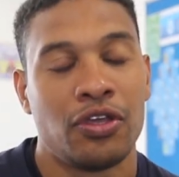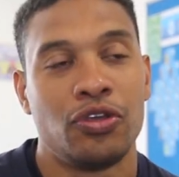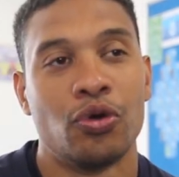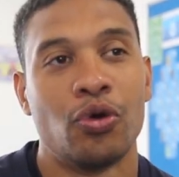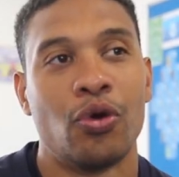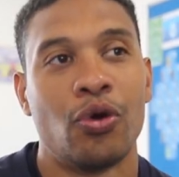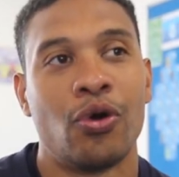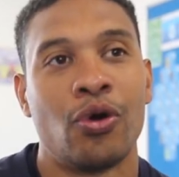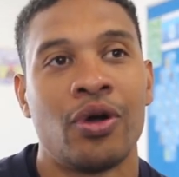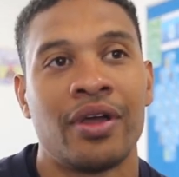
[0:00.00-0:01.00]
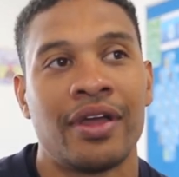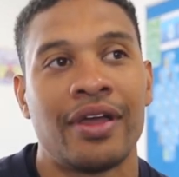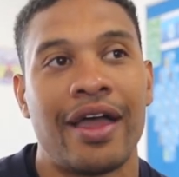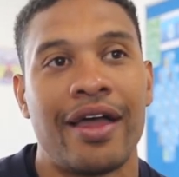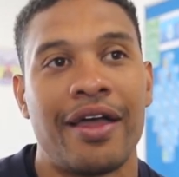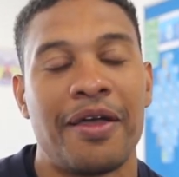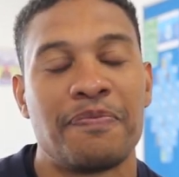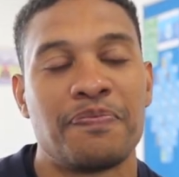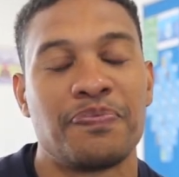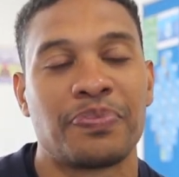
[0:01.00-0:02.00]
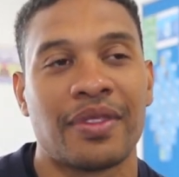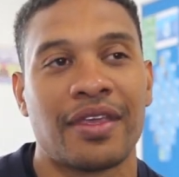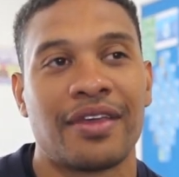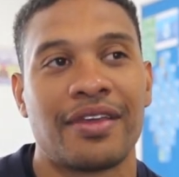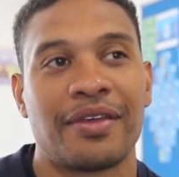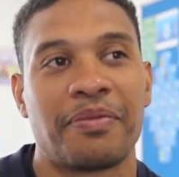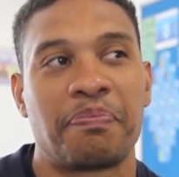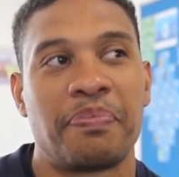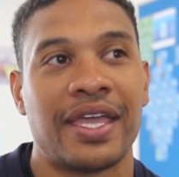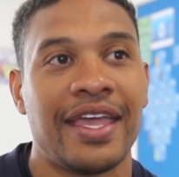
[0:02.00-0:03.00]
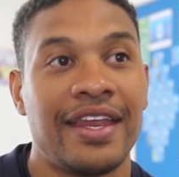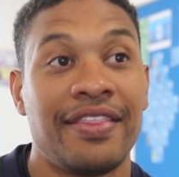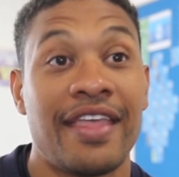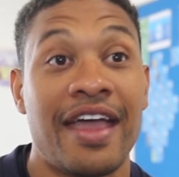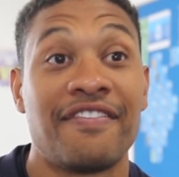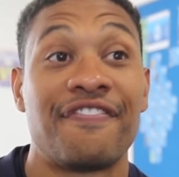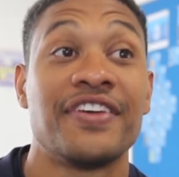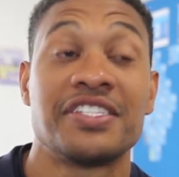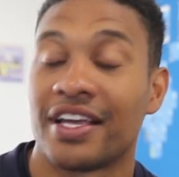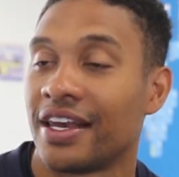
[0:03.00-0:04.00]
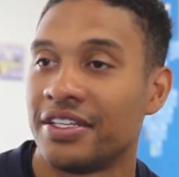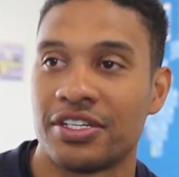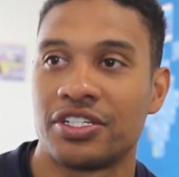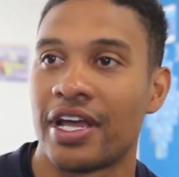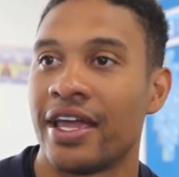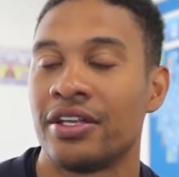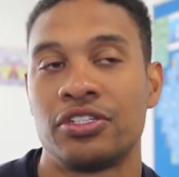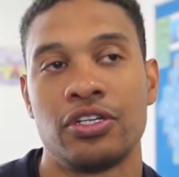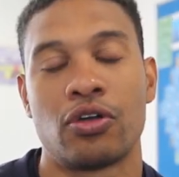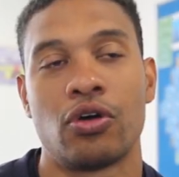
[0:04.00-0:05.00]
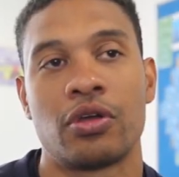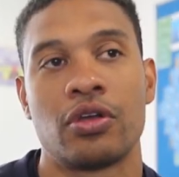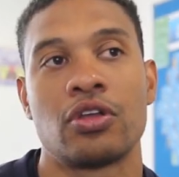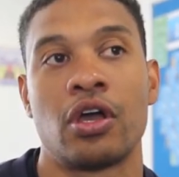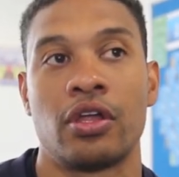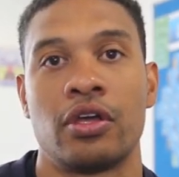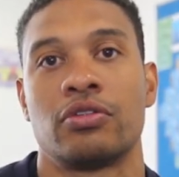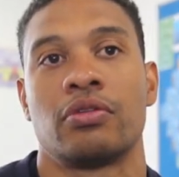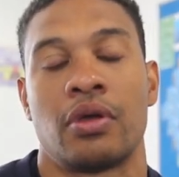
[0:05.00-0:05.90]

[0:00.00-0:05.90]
You're um, beginning then physically to change. You've got a, a,